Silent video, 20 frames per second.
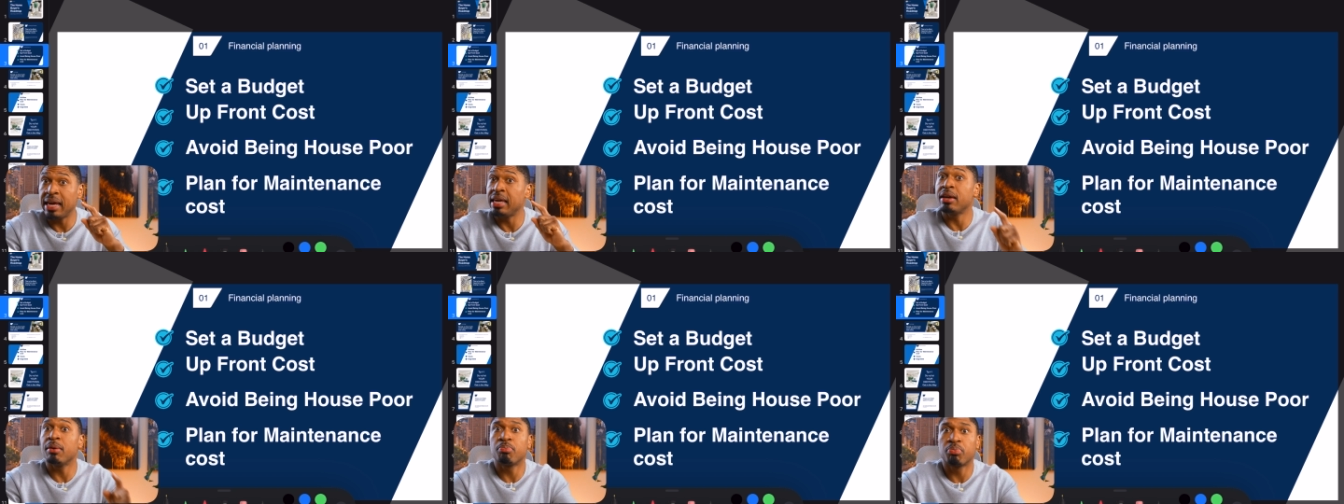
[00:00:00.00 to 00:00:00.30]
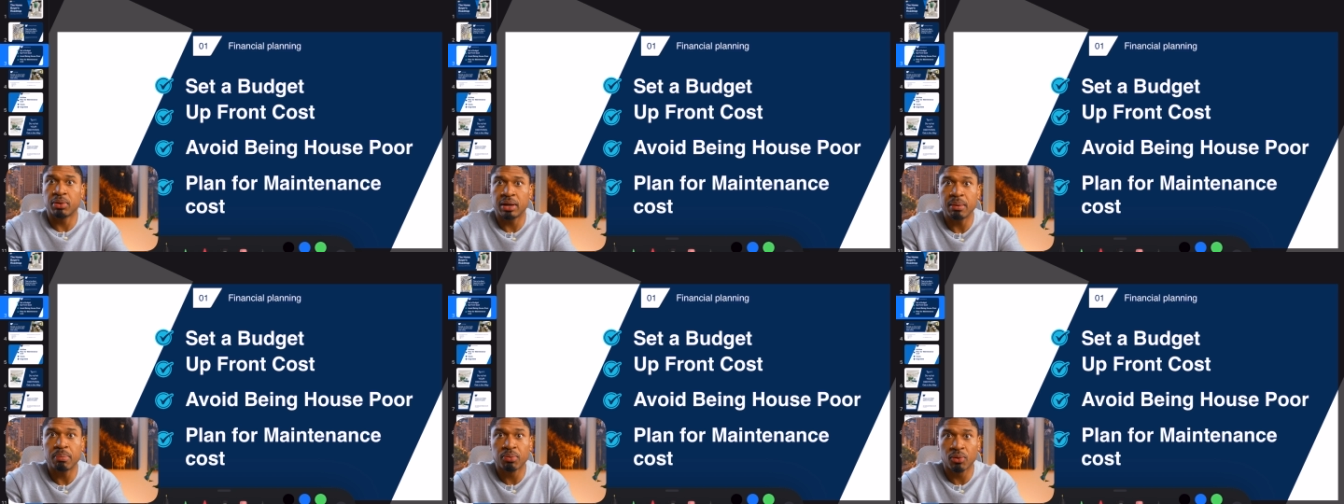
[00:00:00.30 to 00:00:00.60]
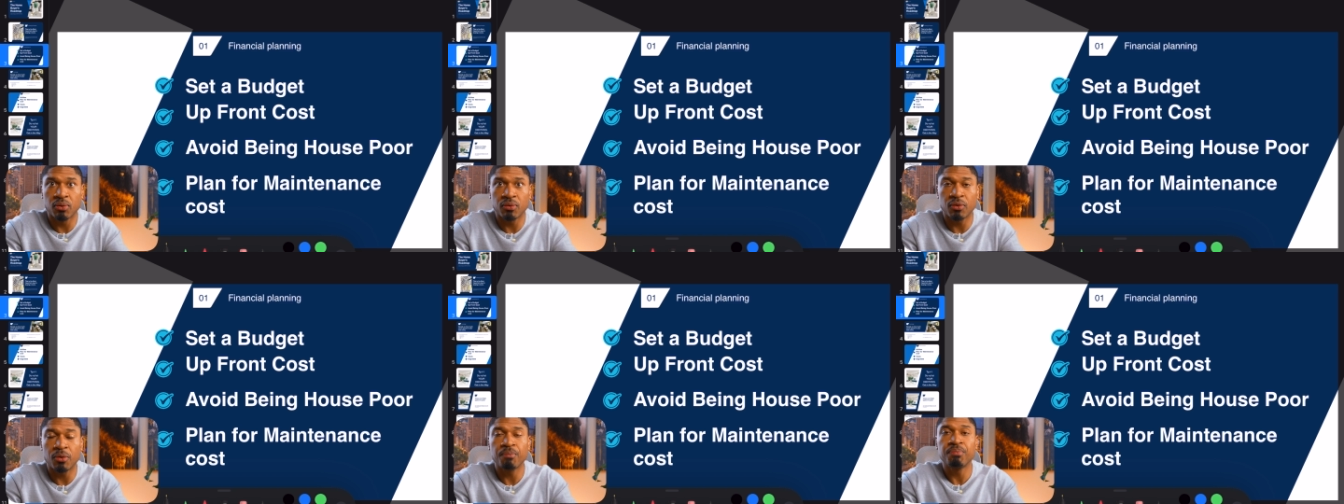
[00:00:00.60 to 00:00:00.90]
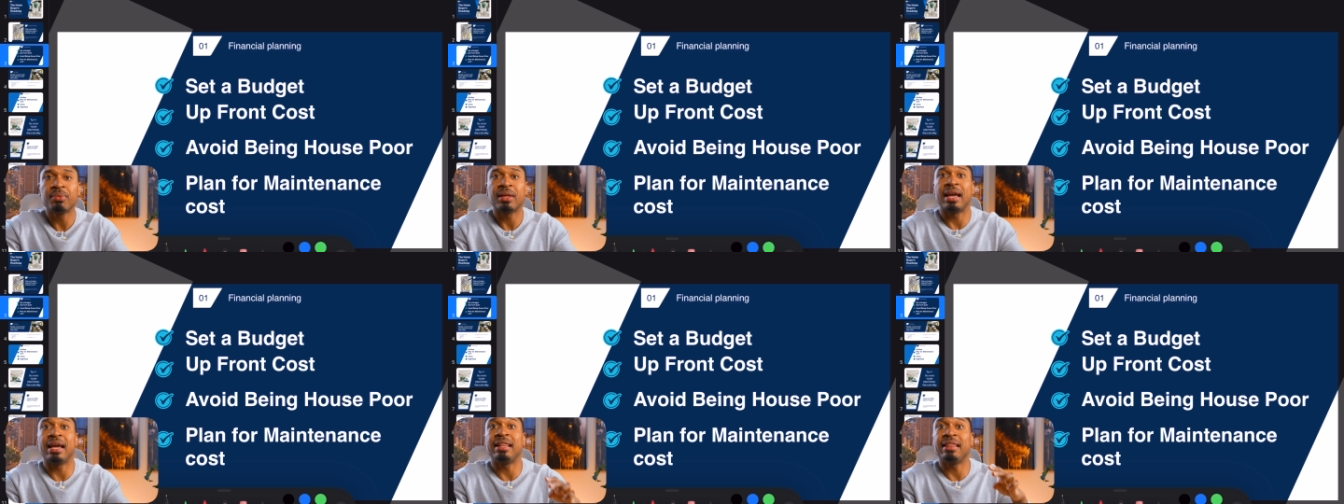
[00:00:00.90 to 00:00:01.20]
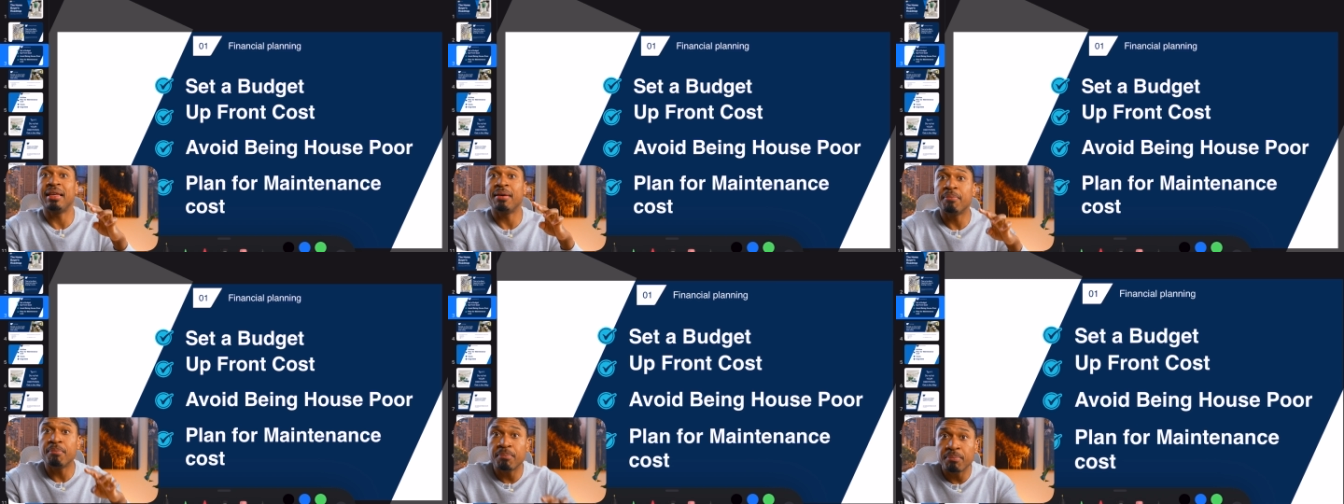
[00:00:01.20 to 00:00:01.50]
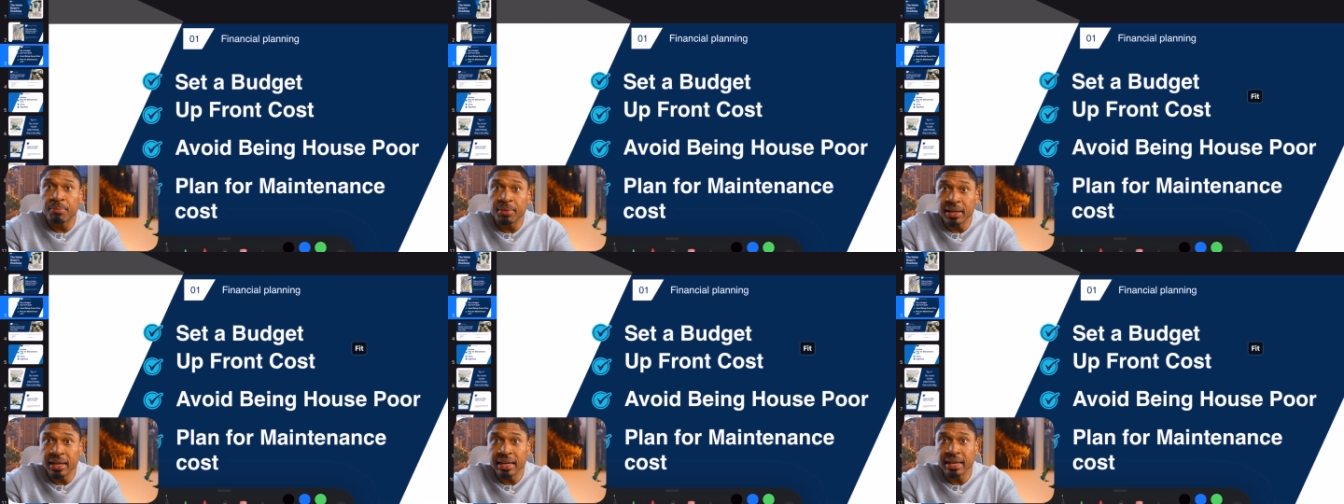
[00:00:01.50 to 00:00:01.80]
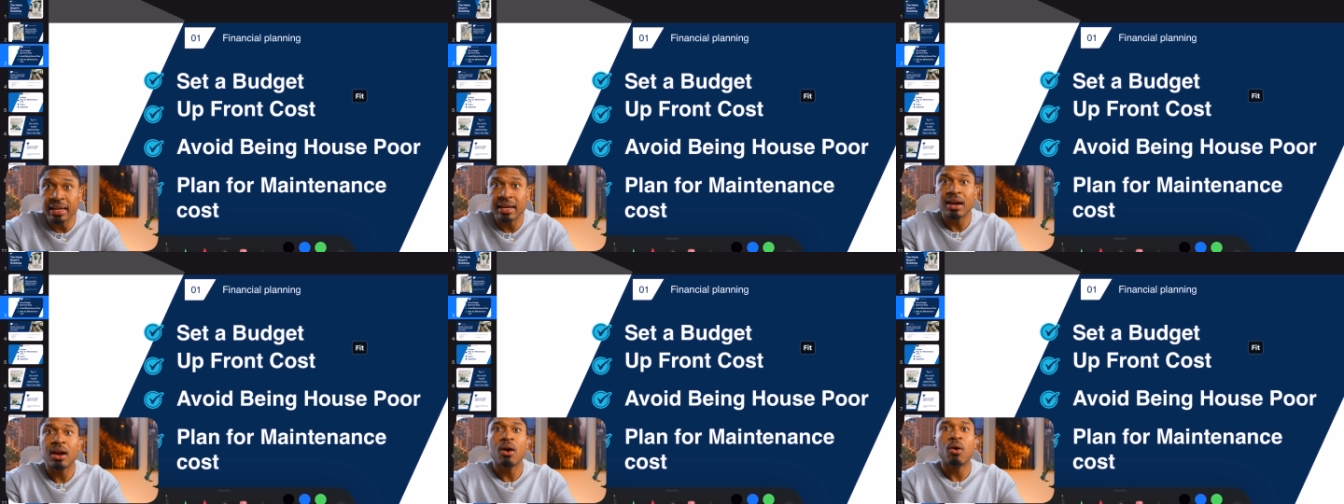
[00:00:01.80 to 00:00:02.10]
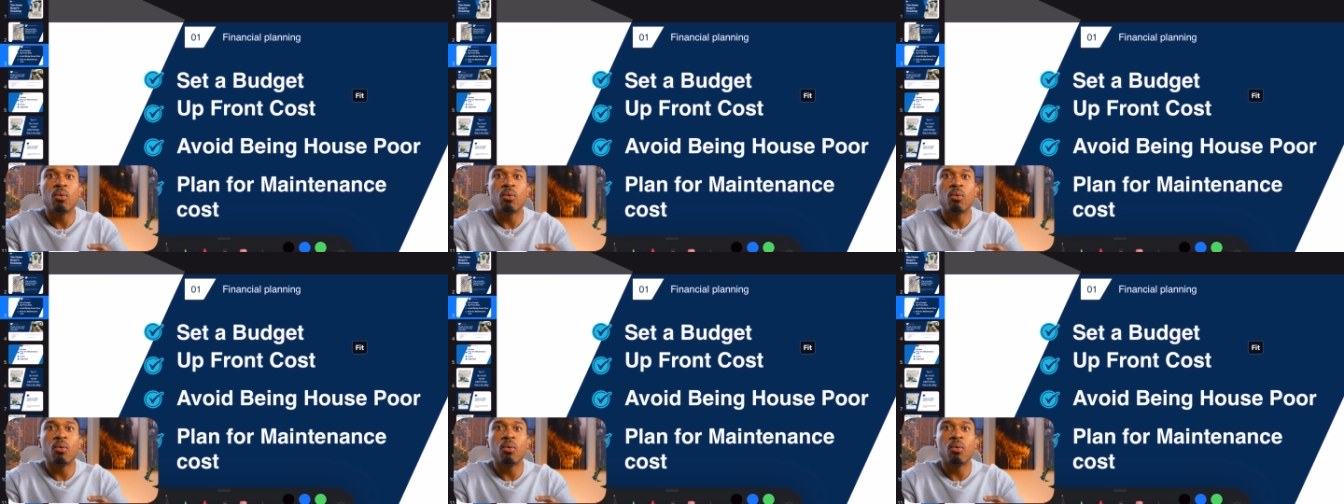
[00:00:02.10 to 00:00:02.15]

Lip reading: your pre-approval, and then B,